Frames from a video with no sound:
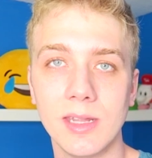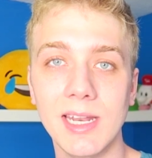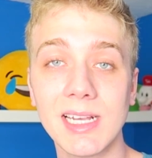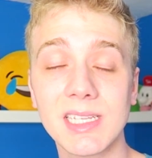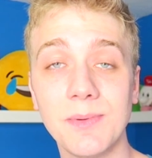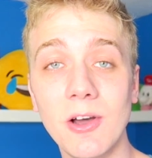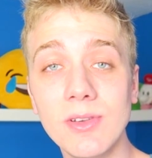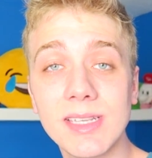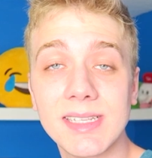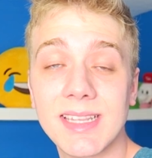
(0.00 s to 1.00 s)
The next
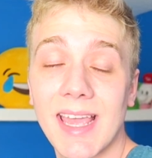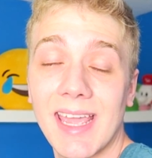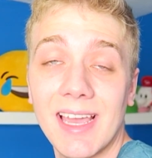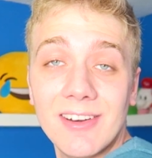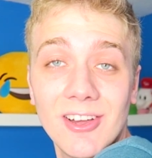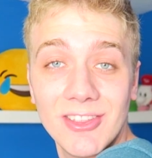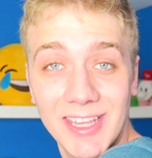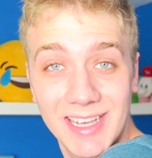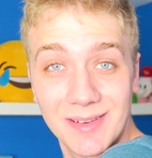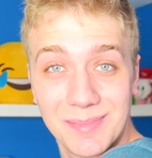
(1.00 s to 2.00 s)
pose is the hand on
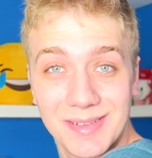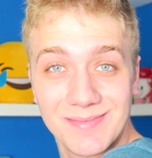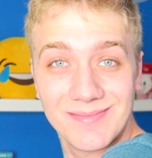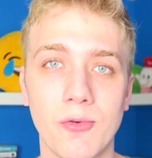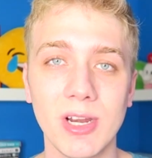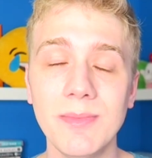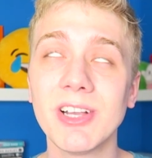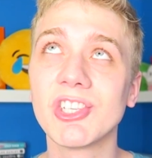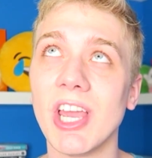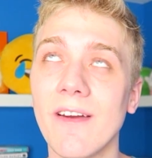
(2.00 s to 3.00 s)
the hip. Pretty
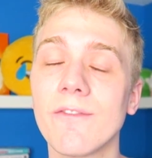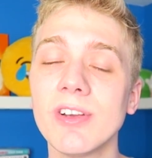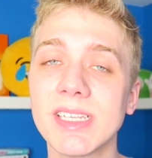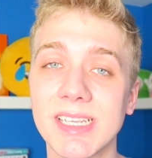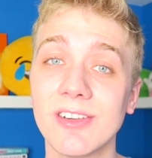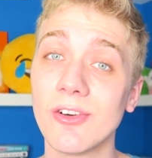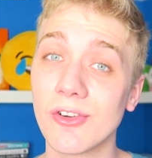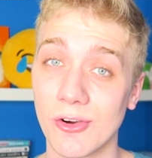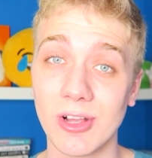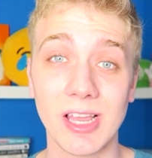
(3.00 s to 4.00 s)
much every single
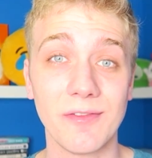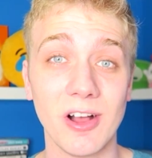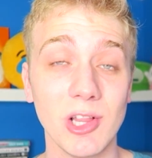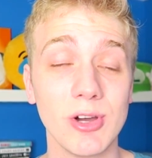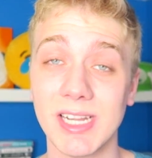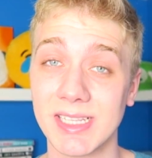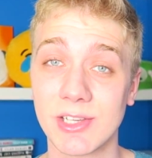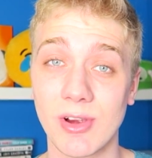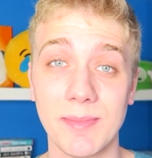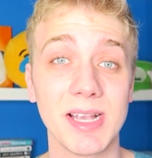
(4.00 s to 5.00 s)
girl I follow on
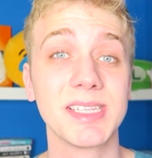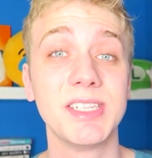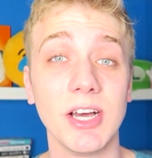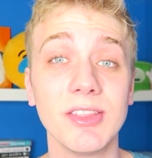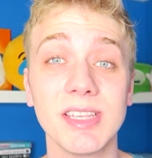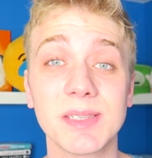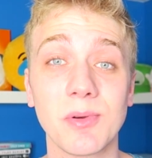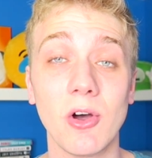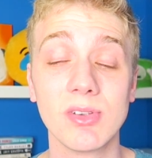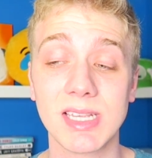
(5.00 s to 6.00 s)
Instagram has done this
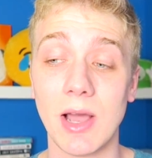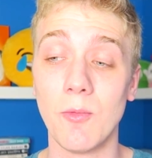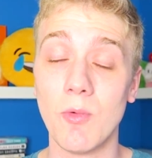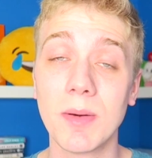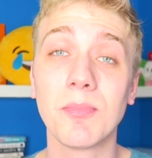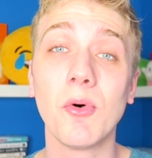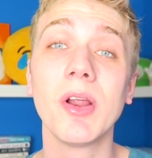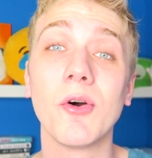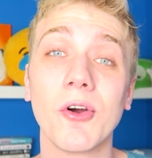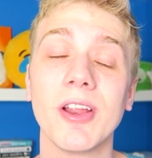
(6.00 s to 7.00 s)
pose at one
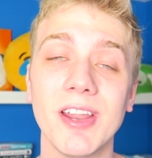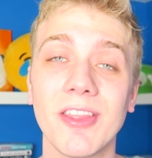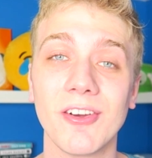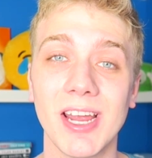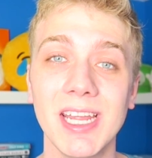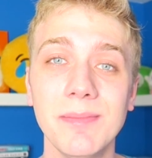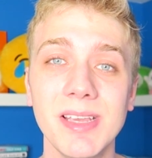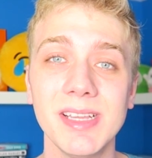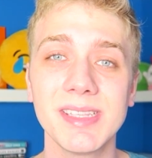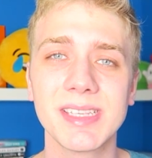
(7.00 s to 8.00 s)
point or another, and it
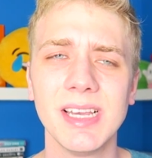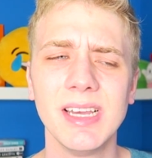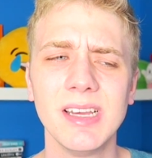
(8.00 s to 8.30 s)
means